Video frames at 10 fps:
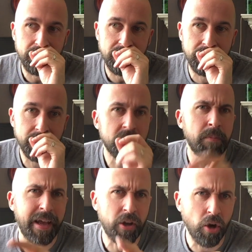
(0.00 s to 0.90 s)
It's the
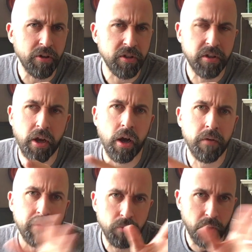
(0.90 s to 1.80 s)
black and orange
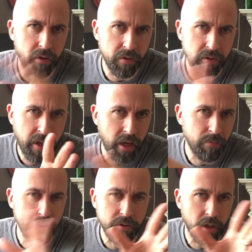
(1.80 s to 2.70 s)
scarf, the one that's
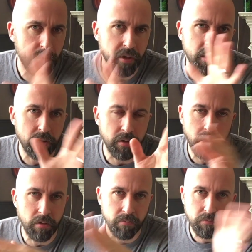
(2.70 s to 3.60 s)
cables, double knitted,
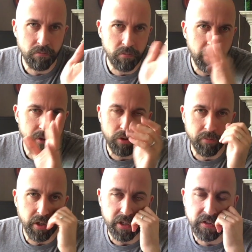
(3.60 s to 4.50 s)
knit on the
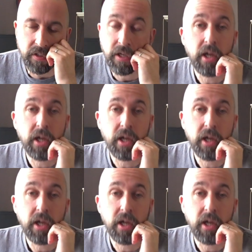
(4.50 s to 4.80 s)
bias.